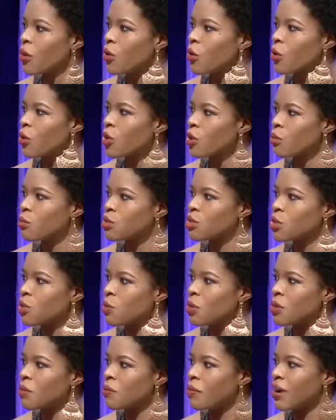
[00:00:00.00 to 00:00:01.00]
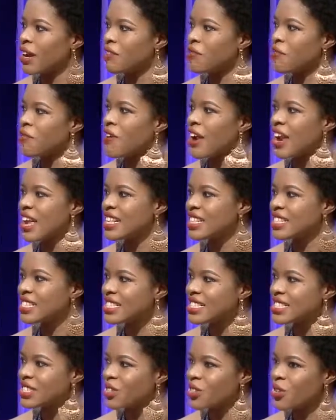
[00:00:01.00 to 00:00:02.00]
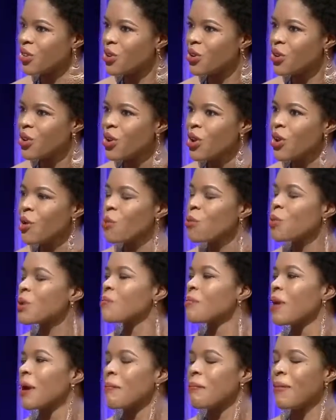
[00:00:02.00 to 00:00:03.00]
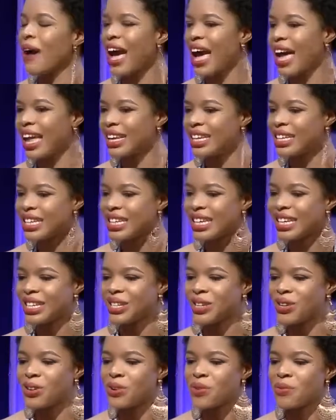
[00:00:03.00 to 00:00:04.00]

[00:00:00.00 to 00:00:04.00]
Okay, with okay. my friends, uh -huh. you ah. know, with my band. You know, Hello,